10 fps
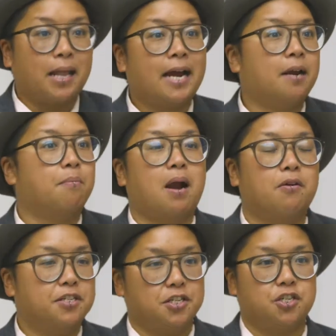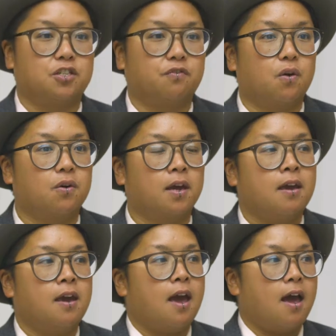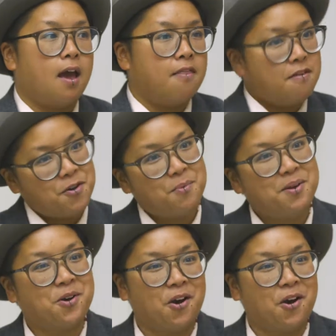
black and brown indigenous folk. And then there'll be an